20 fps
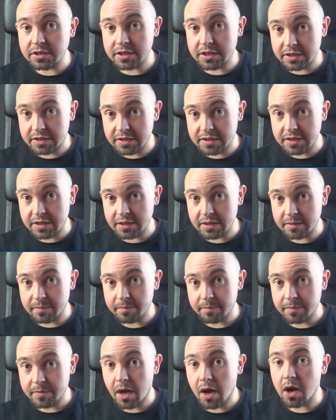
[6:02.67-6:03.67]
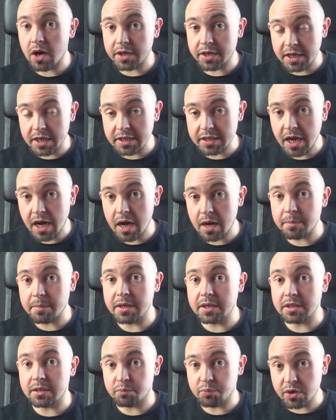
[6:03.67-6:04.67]
could see on GitHub
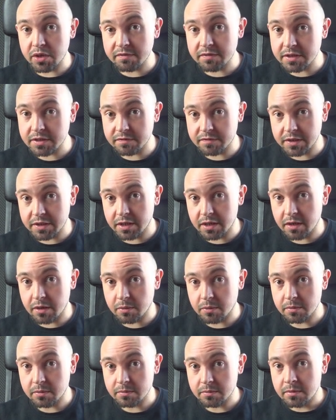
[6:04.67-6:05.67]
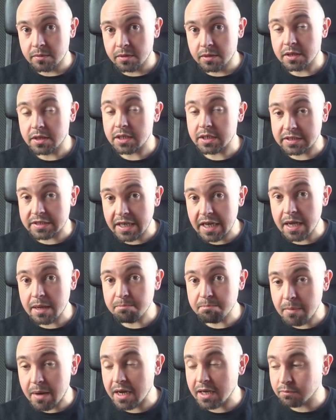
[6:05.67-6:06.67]
in the previous video, the
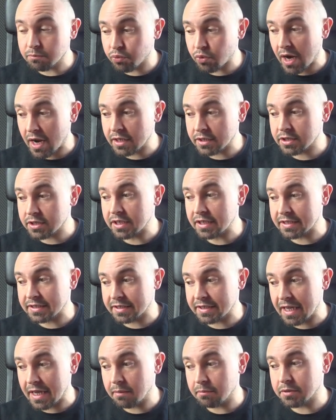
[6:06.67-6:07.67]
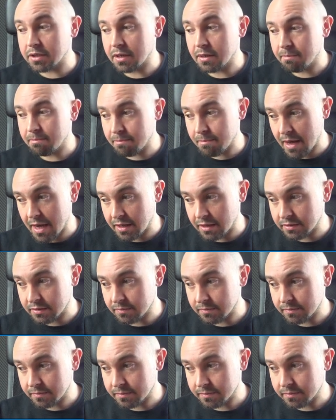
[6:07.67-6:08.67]
same main branch is named main.
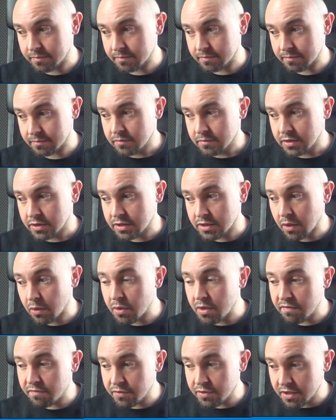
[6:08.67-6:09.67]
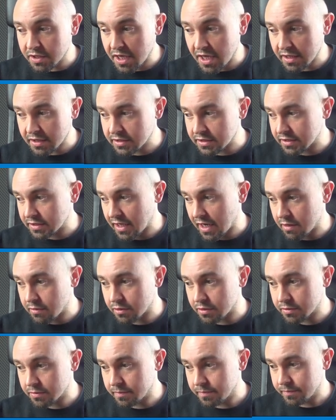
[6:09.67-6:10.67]
So if you get this
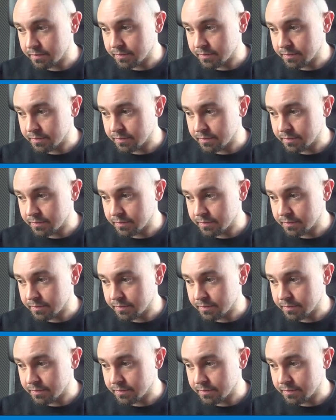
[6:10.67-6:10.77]
error,